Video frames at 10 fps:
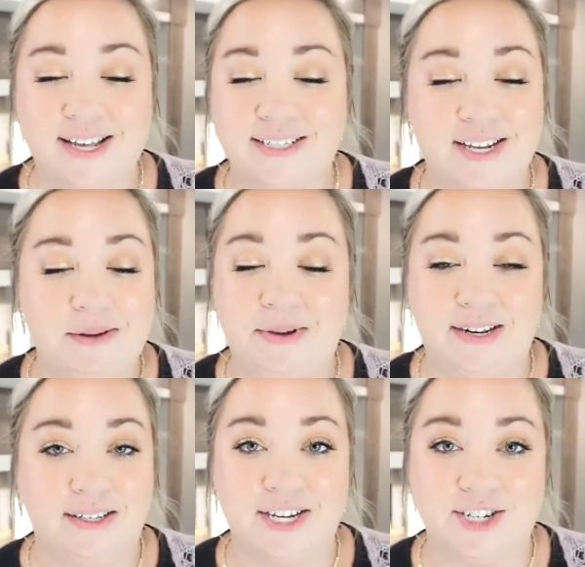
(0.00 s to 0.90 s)
it's gonna be
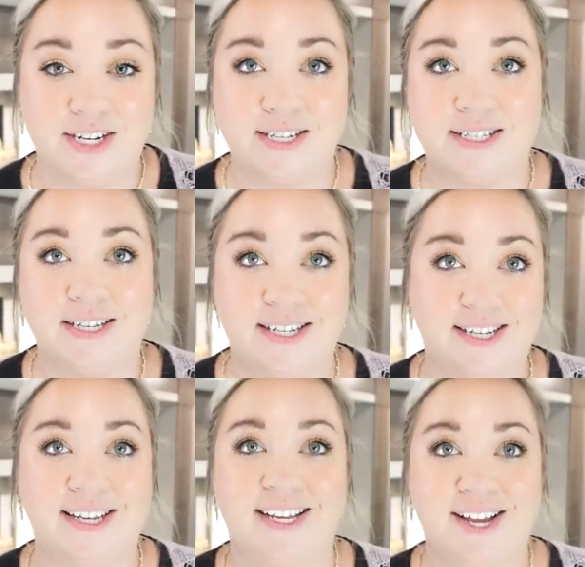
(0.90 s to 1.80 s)
delicious. We're gonna get some
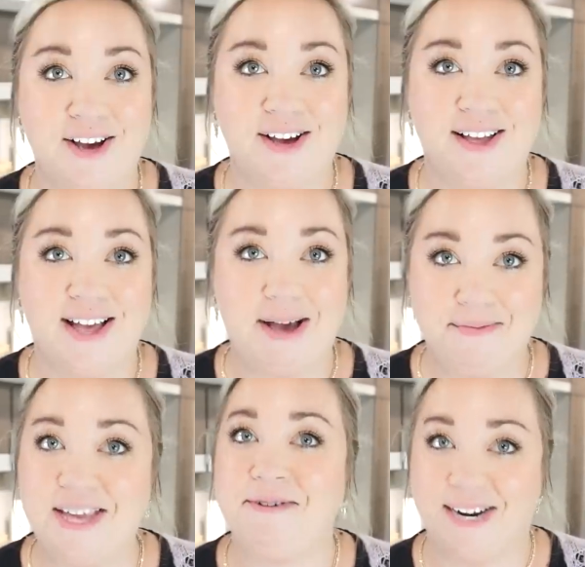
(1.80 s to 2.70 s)
of those?
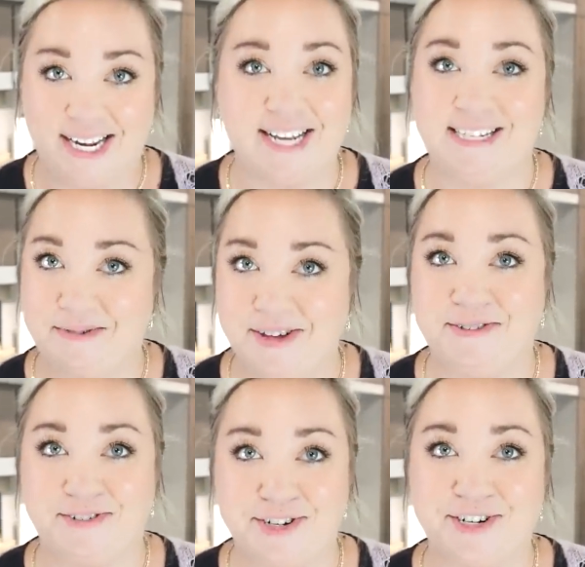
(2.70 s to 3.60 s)
I'm thinking we're gonna get some of those for